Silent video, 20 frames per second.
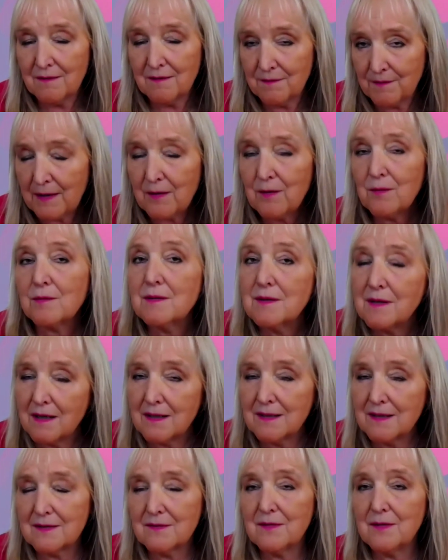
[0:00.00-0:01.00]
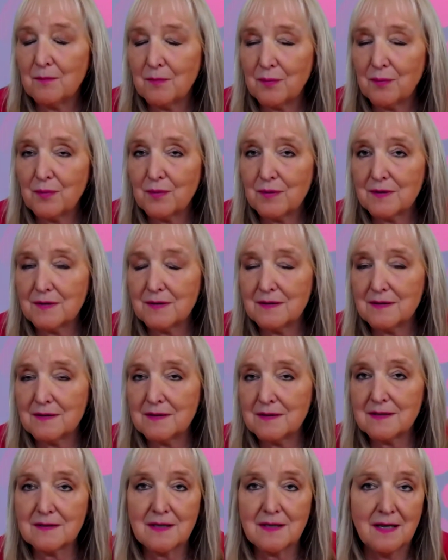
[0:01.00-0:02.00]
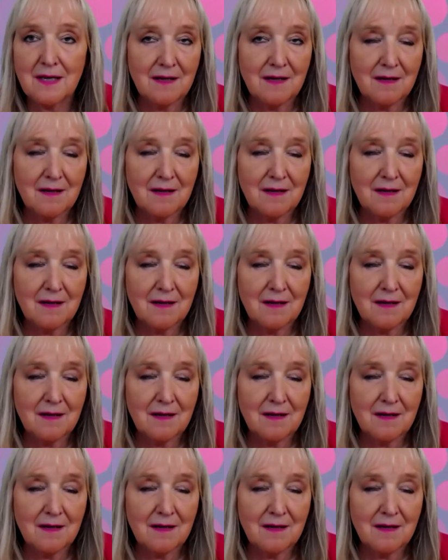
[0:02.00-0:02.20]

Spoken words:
recognize the importance,